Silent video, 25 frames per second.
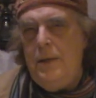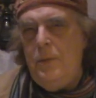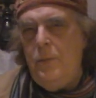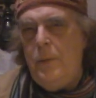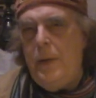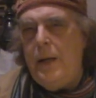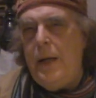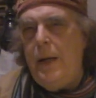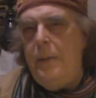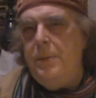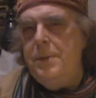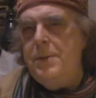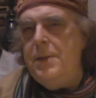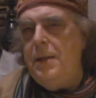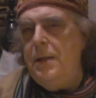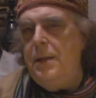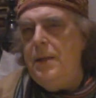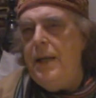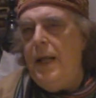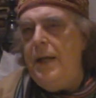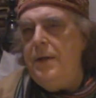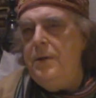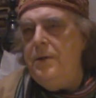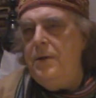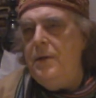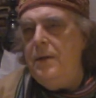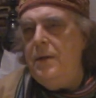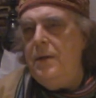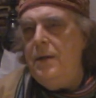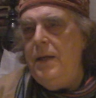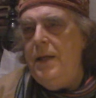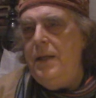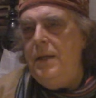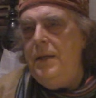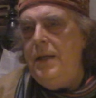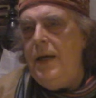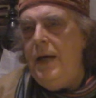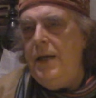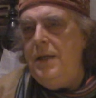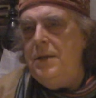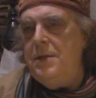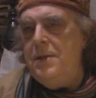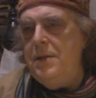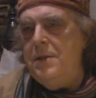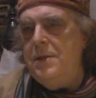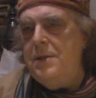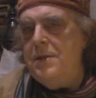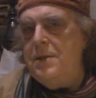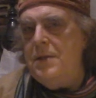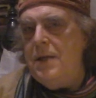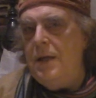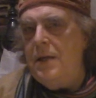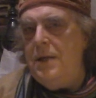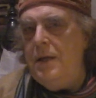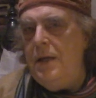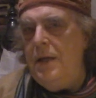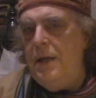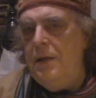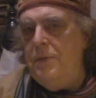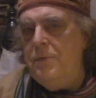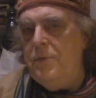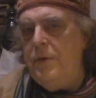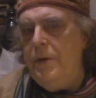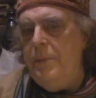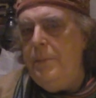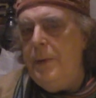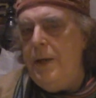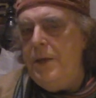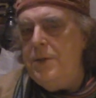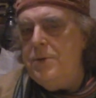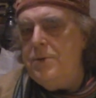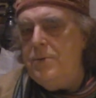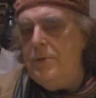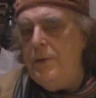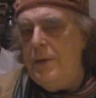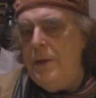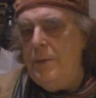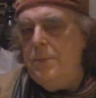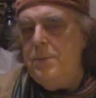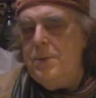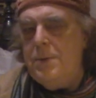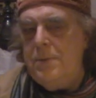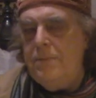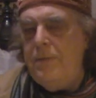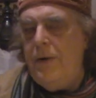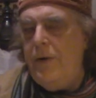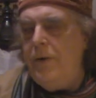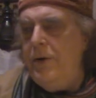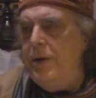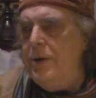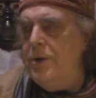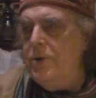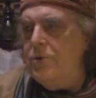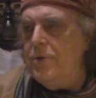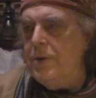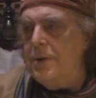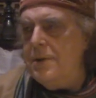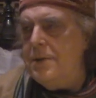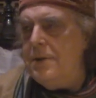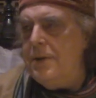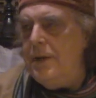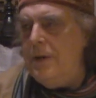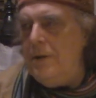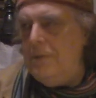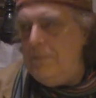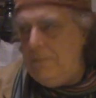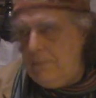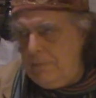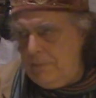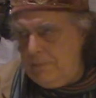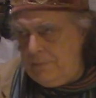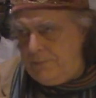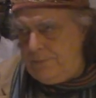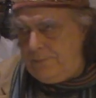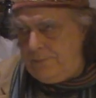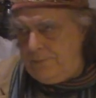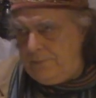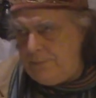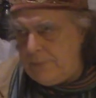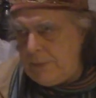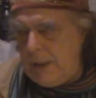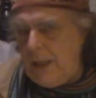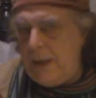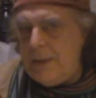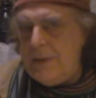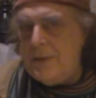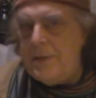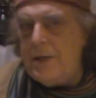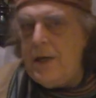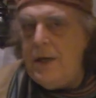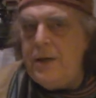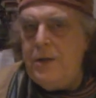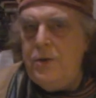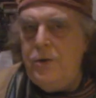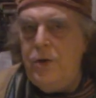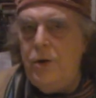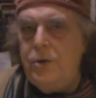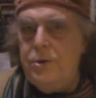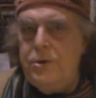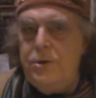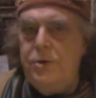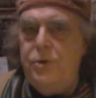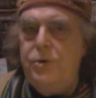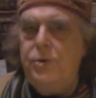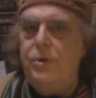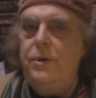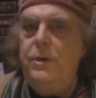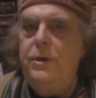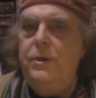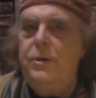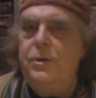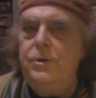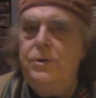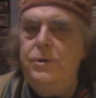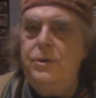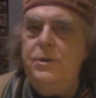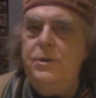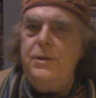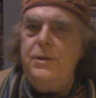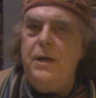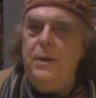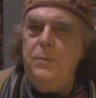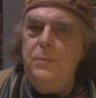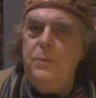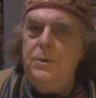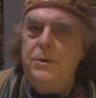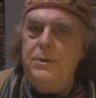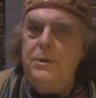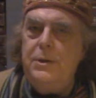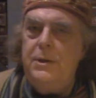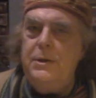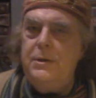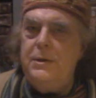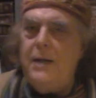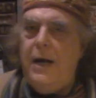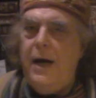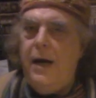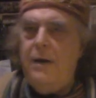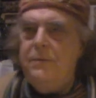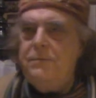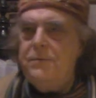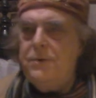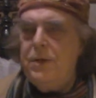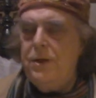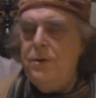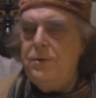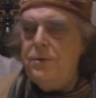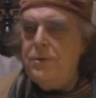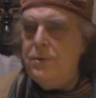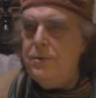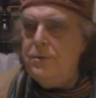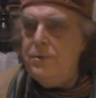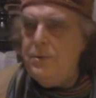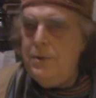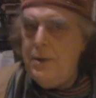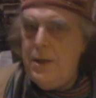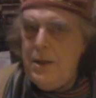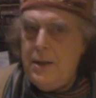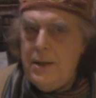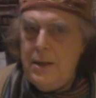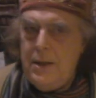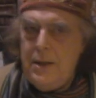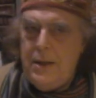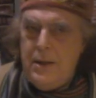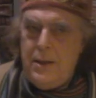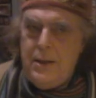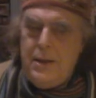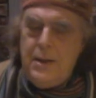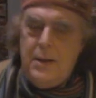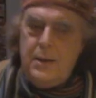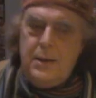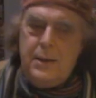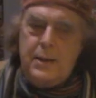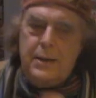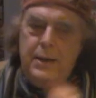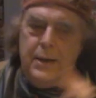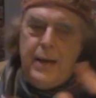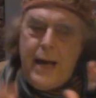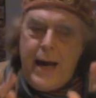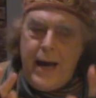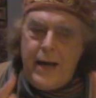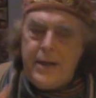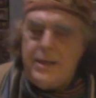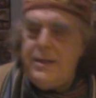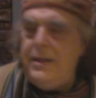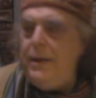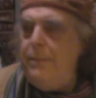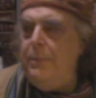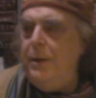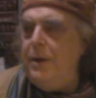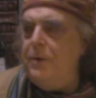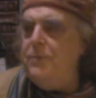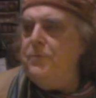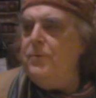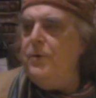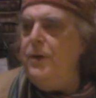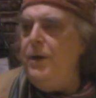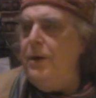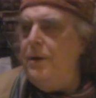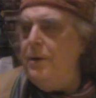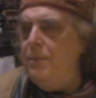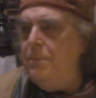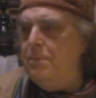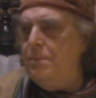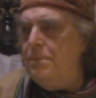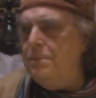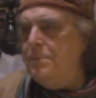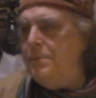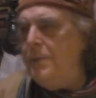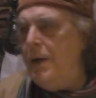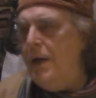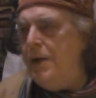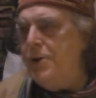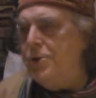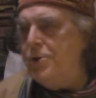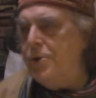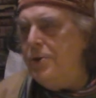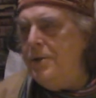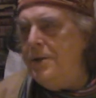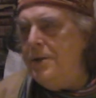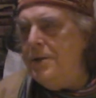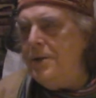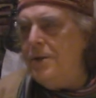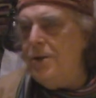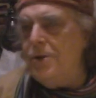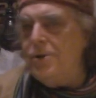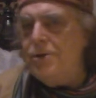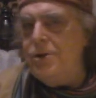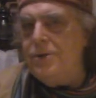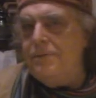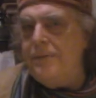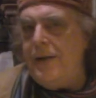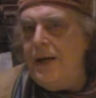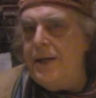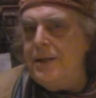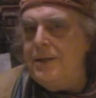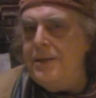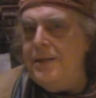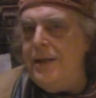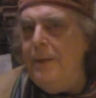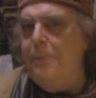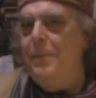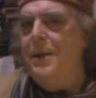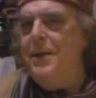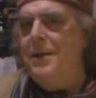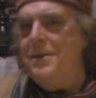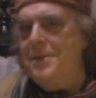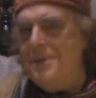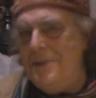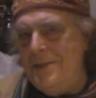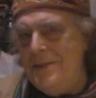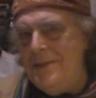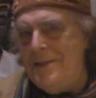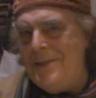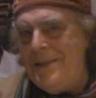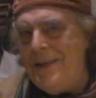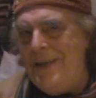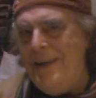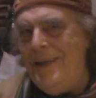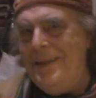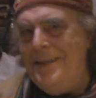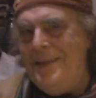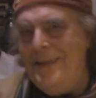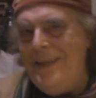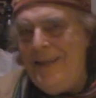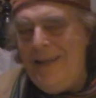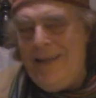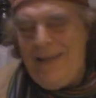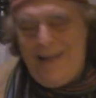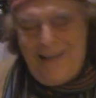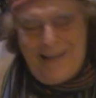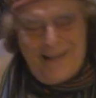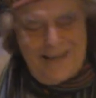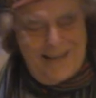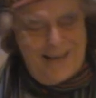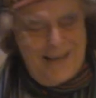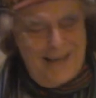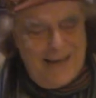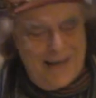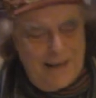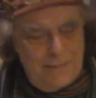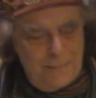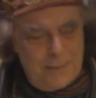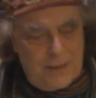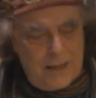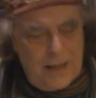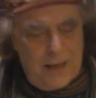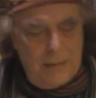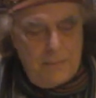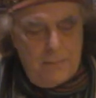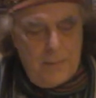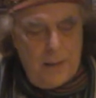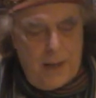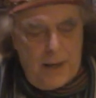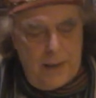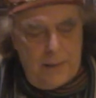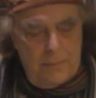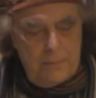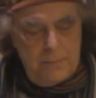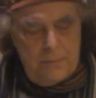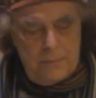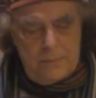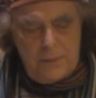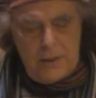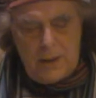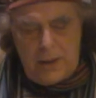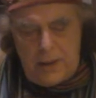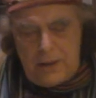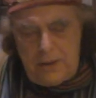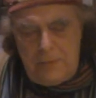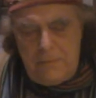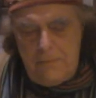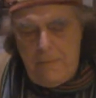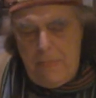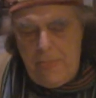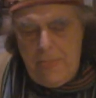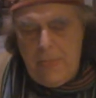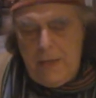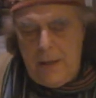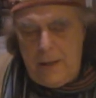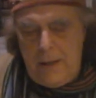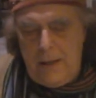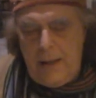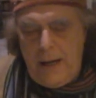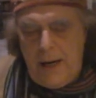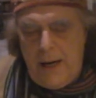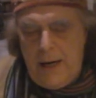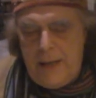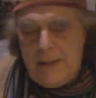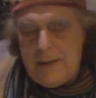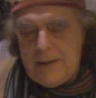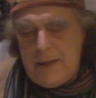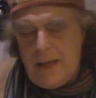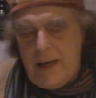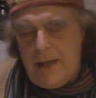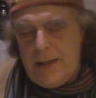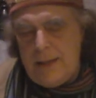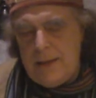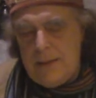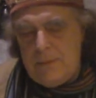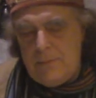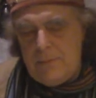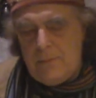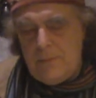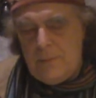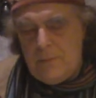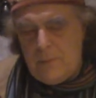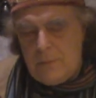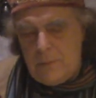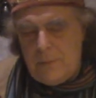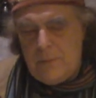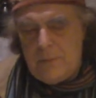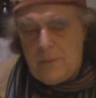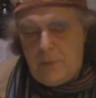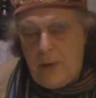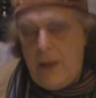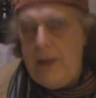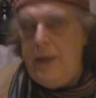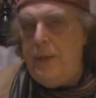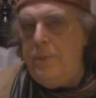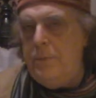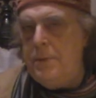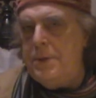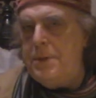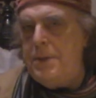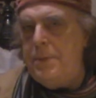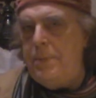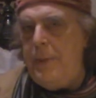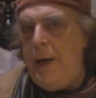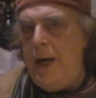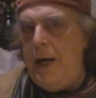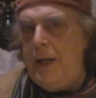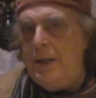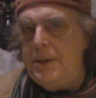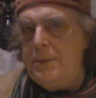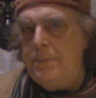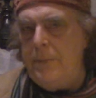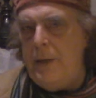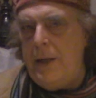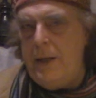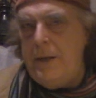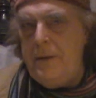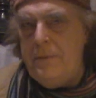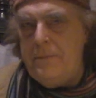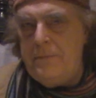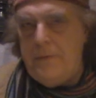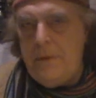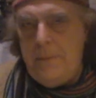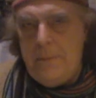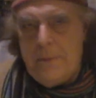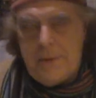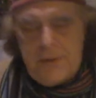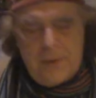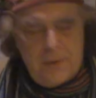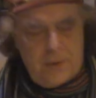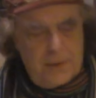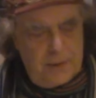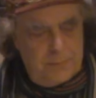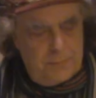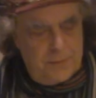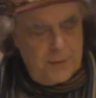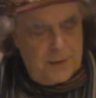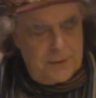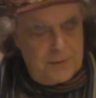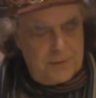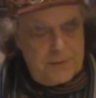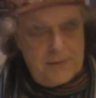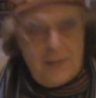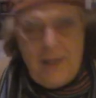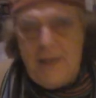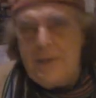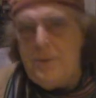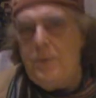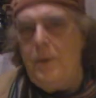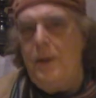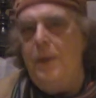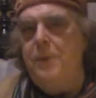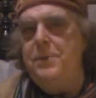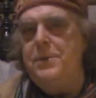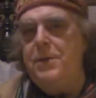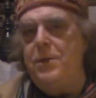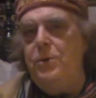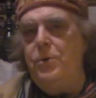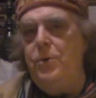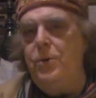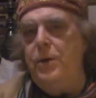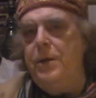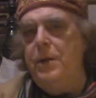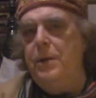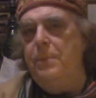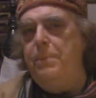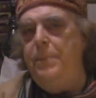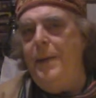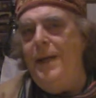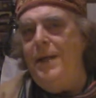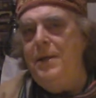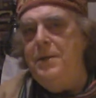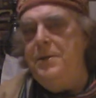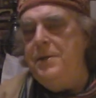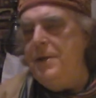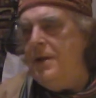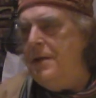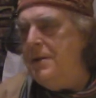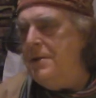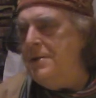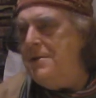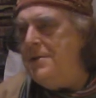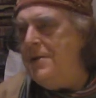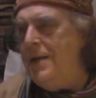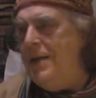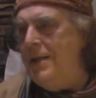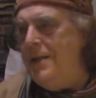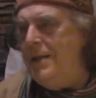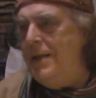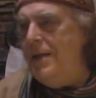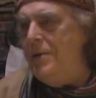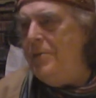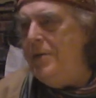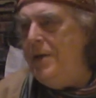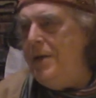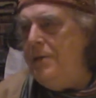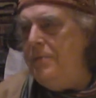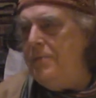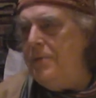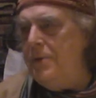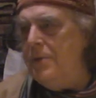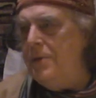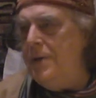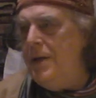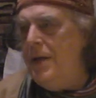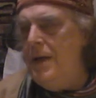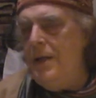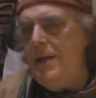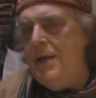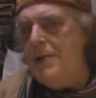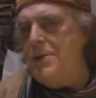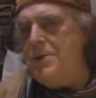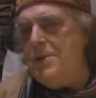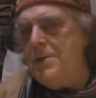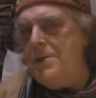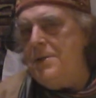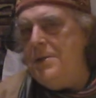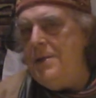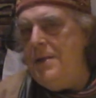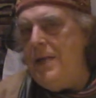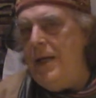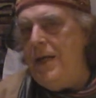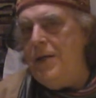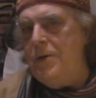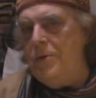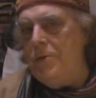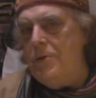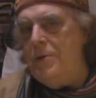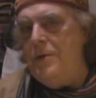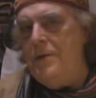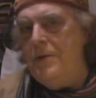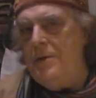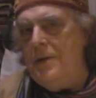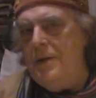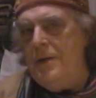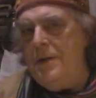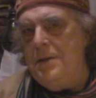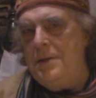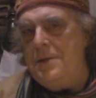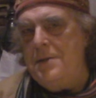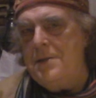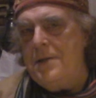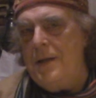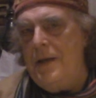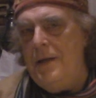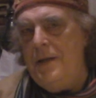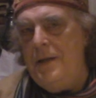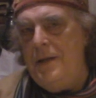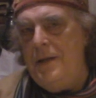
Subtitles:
when I was in London in the 80s studying Freemasonry, it was very interesting. I decided not to join Lodge I wanted to have total academic freedom. I joined the Lodge of Academics instead. But I'm you know, I greatly respect my Freemasonic brothers, and that's why I was annoyed at Benedict saying they're evil. That's just an ignorant thing to say.